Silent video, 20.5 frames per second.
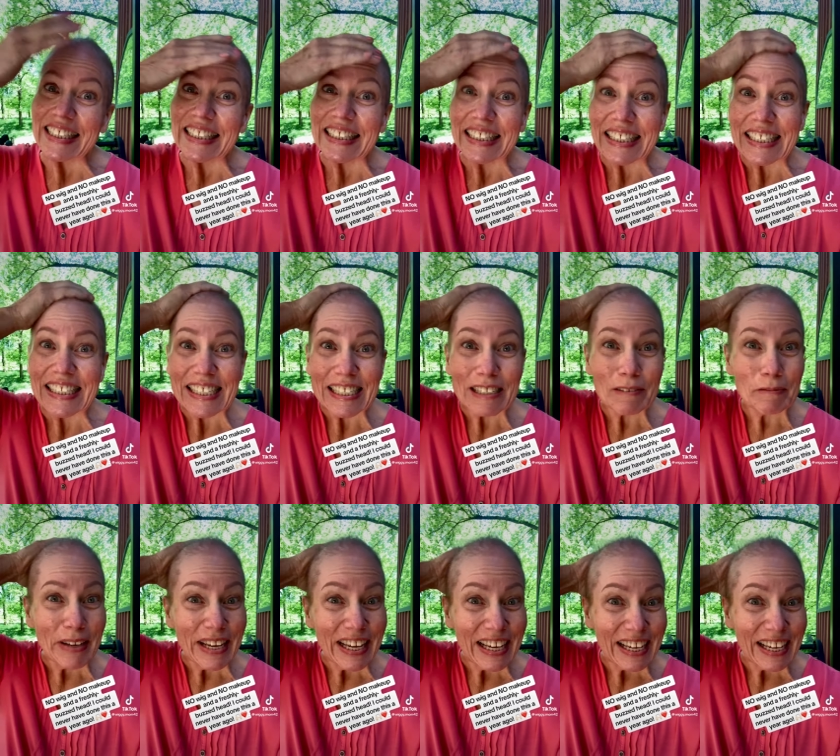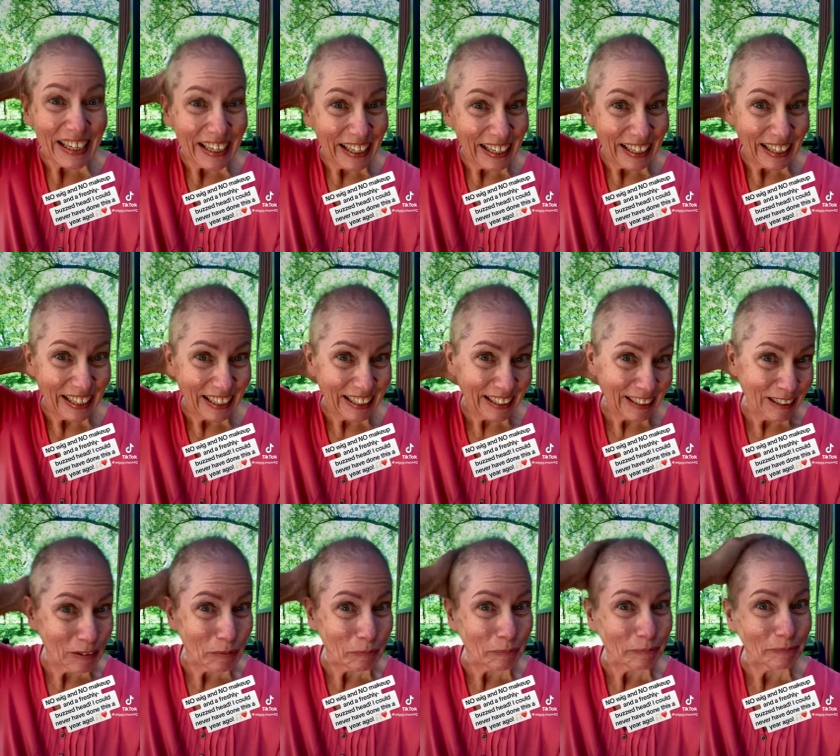this is me.
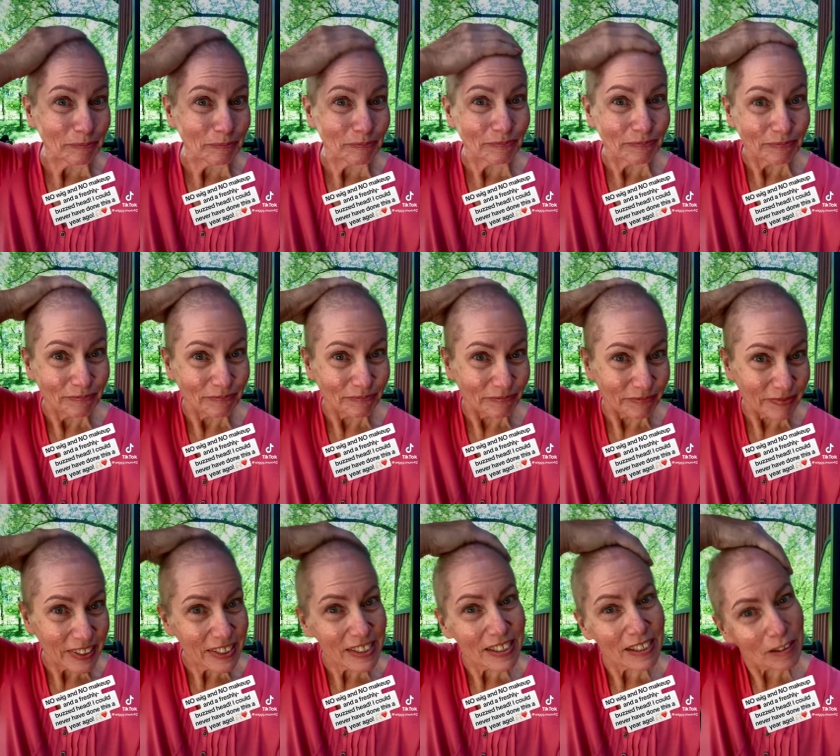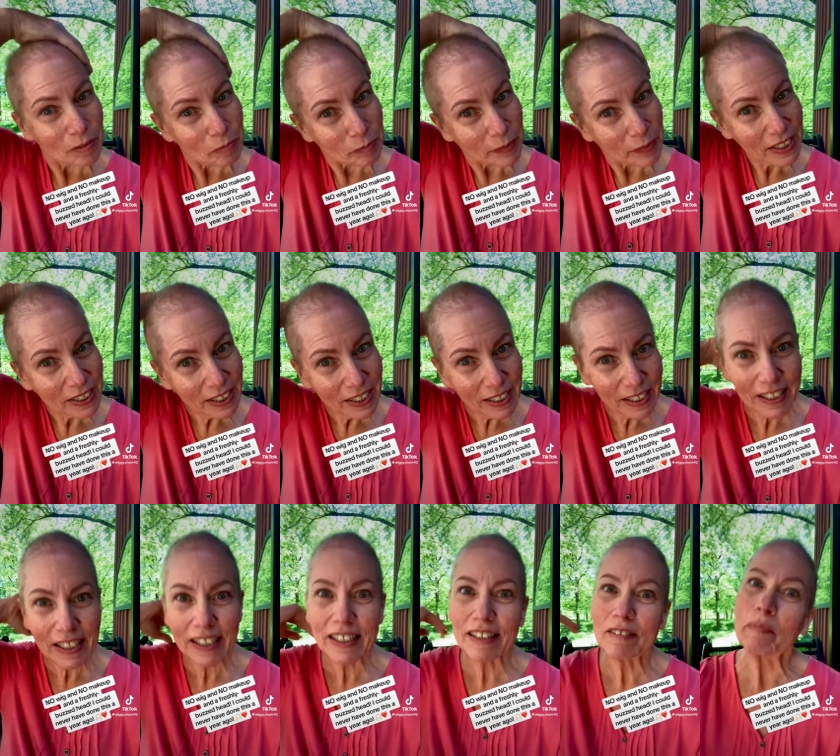Um, this is me
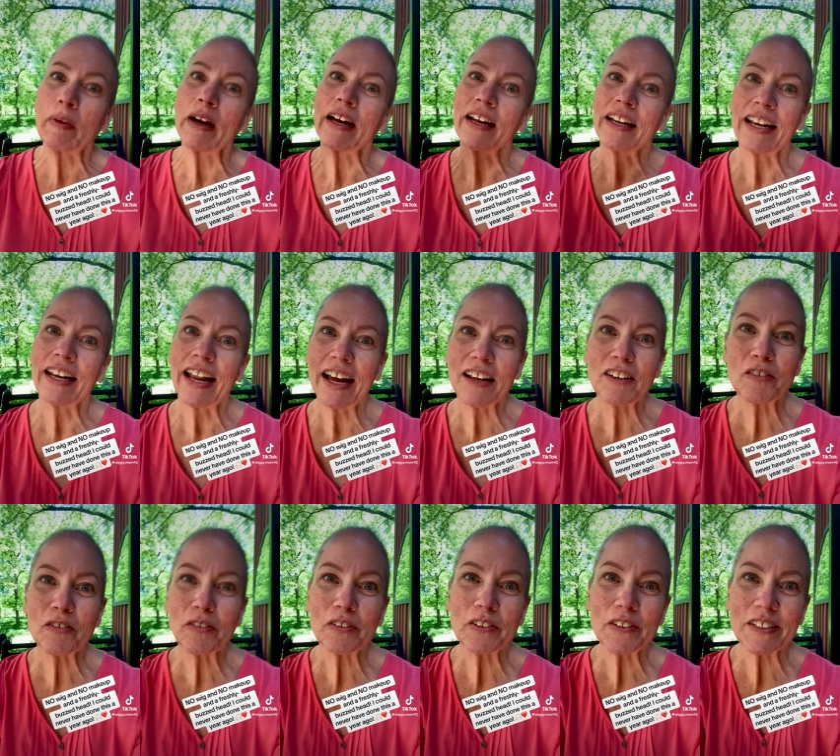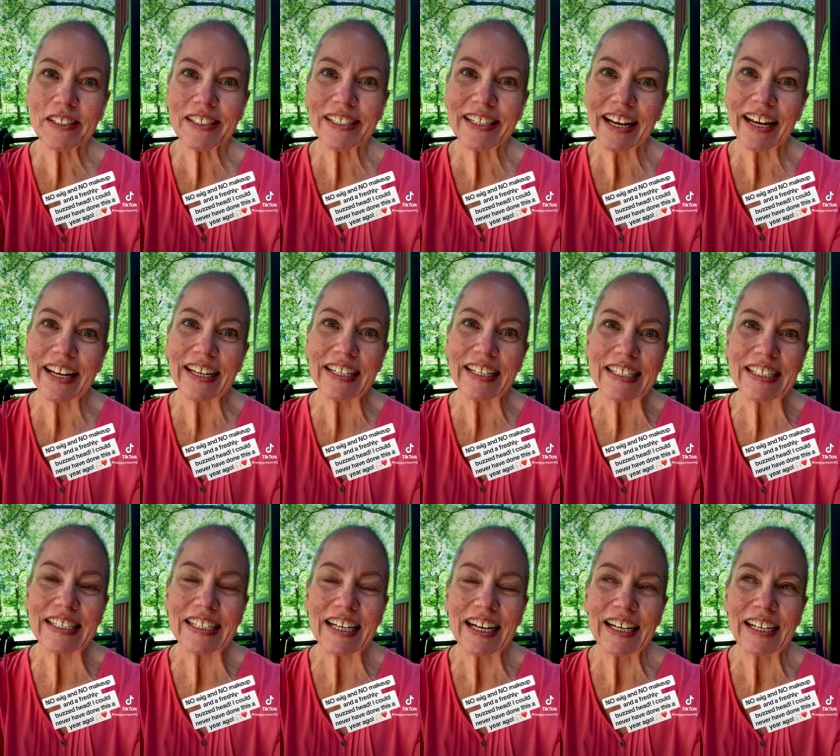in my natural
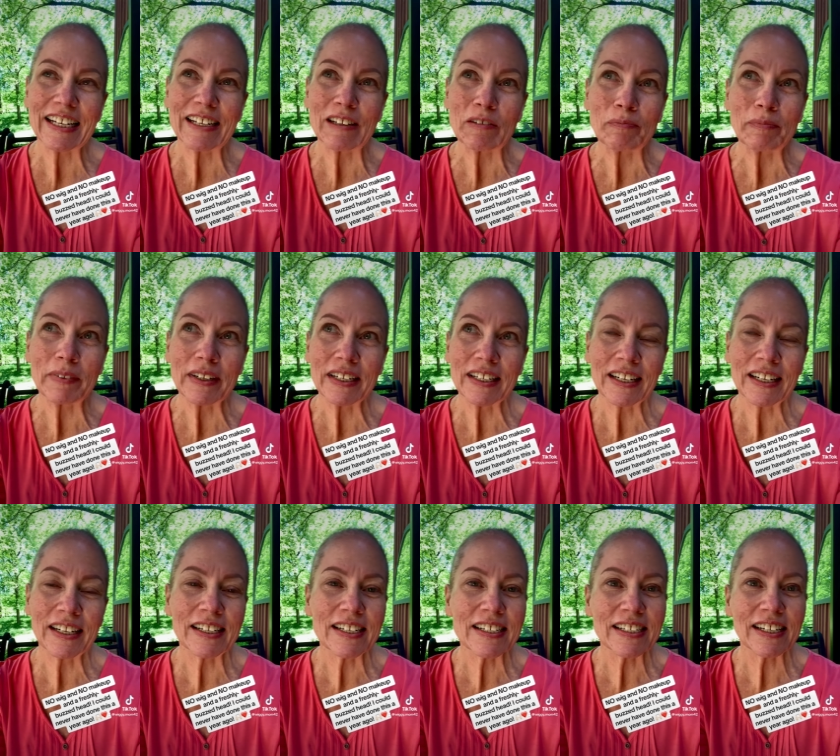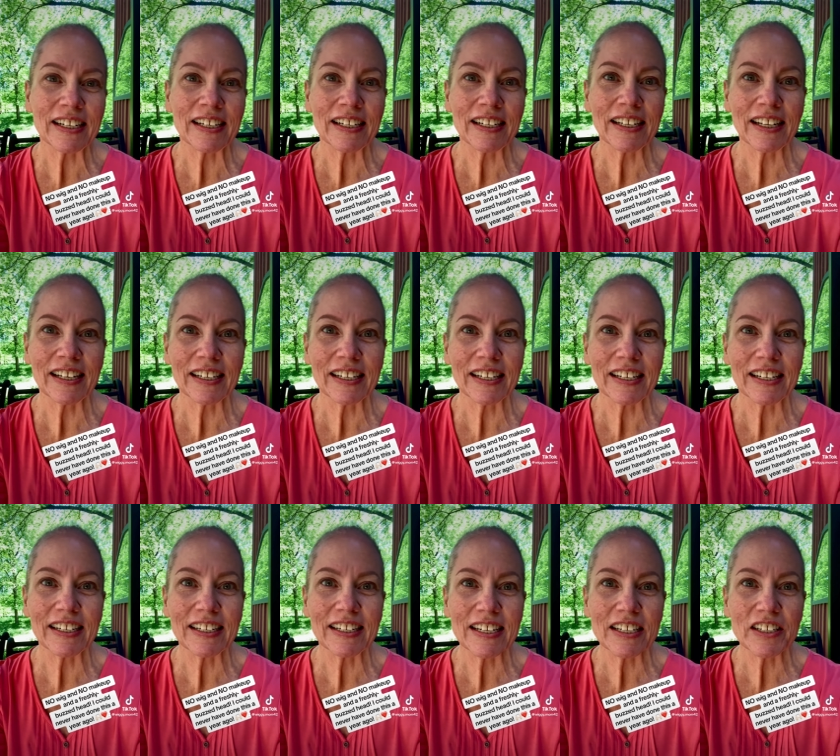state, um, and I decided I
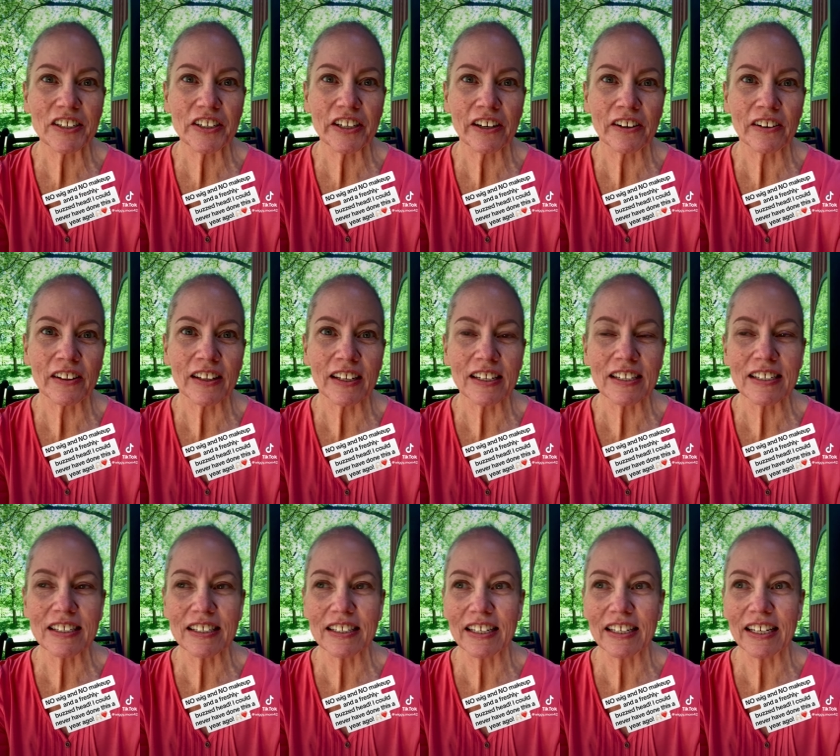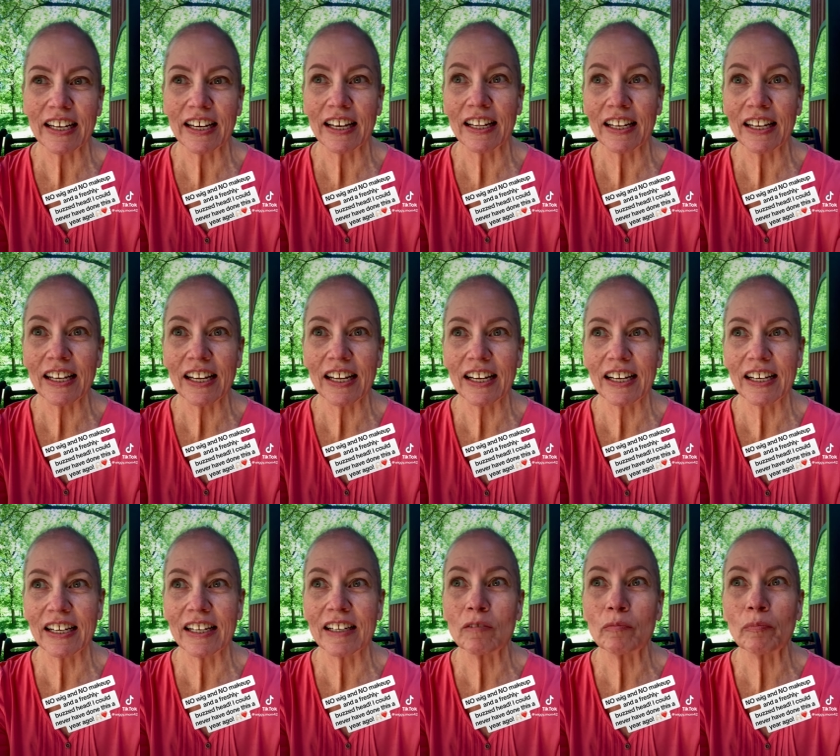needed to share this again.
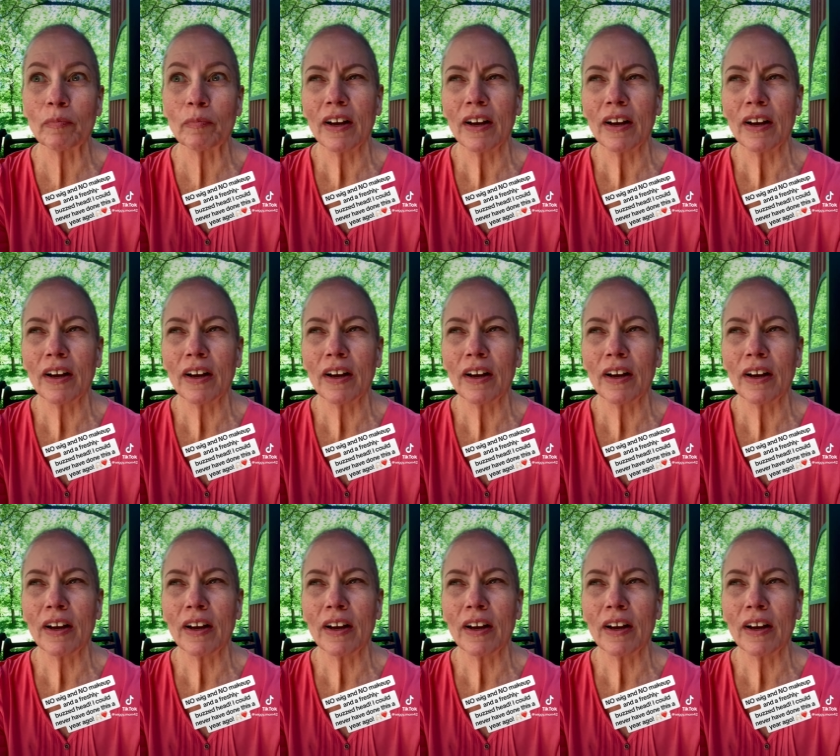Um,